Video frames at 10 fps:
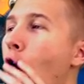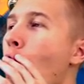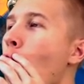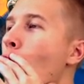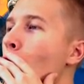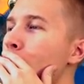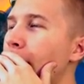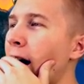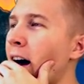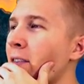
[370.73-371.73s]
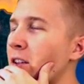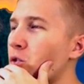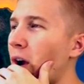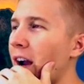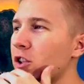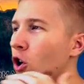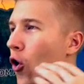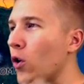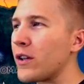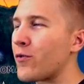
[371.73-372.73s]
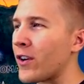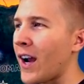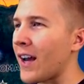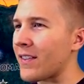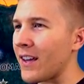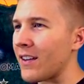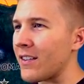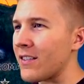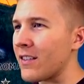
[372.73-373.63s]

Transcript: Oh, yeah, that's right. I totally forgot that